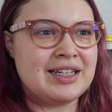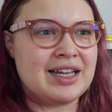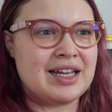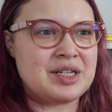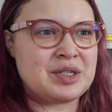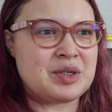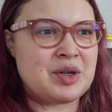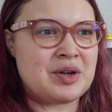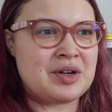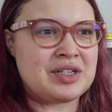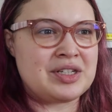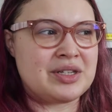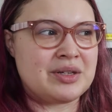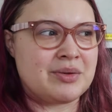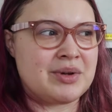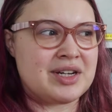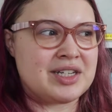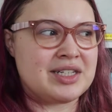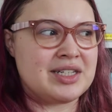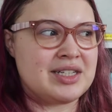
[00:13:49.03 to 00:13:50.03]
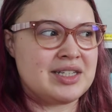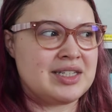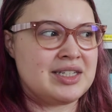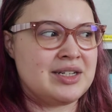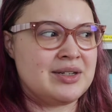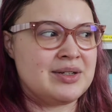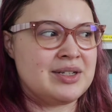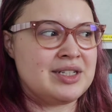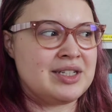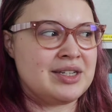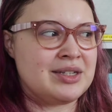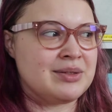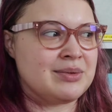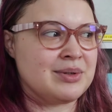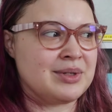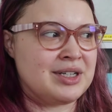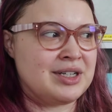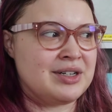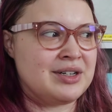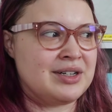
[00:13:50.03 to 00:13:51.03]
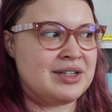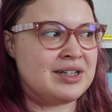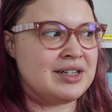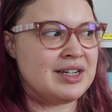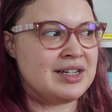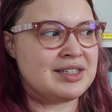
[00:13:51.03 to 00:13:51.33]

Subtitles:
as long as the rest of the series is really good.